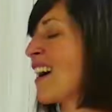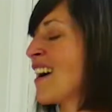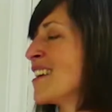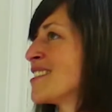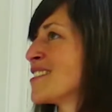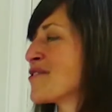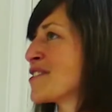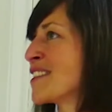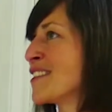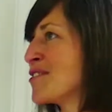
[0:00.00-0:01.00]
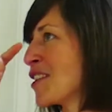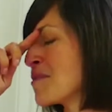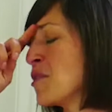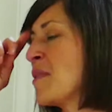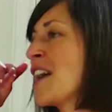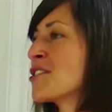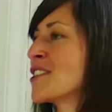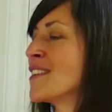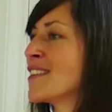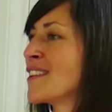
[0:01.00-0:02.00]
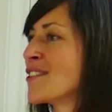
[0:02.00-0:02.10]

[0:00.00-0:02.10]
It's interesting that you talk about passion.